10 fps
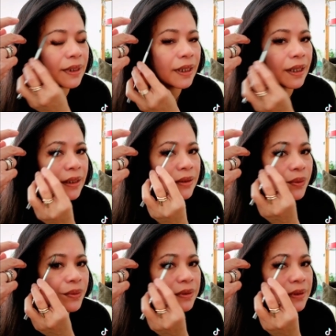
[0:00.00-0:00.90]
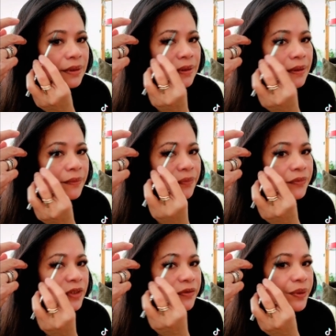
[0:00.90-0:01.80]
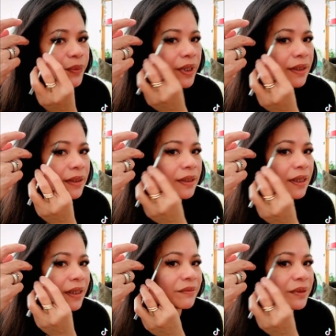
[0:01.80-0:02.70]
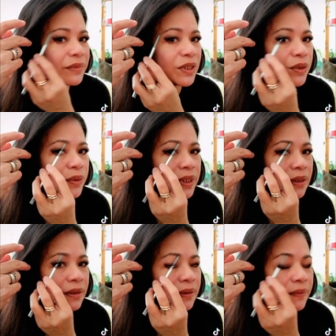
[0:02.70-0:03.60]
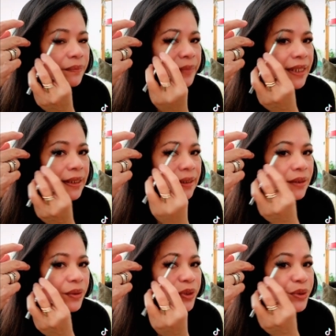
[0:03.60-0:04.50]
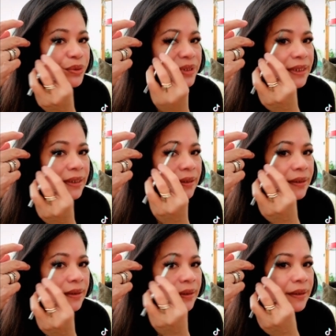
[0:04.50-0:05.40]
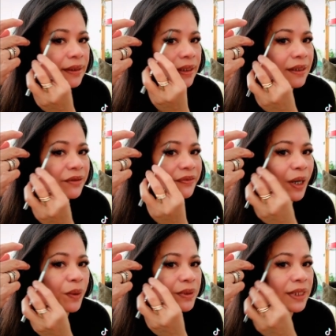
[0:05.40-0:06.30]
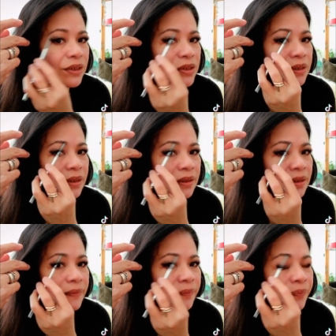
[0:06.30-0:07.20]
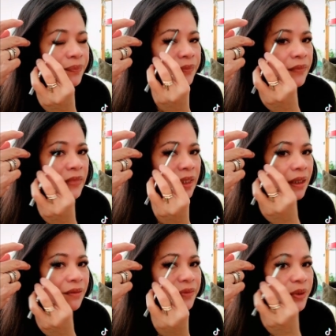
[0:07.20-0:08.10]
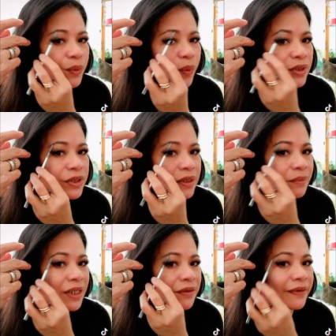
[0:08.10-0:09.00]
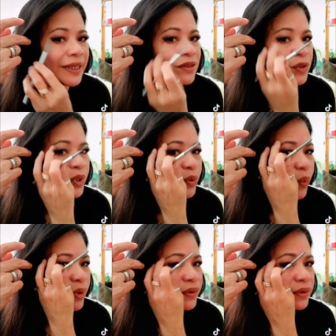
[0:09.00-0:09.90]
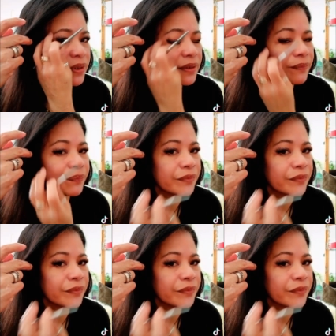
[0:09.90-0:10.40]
I don't, for a while, I haven't been doing making or using any foundation after washing my face with water,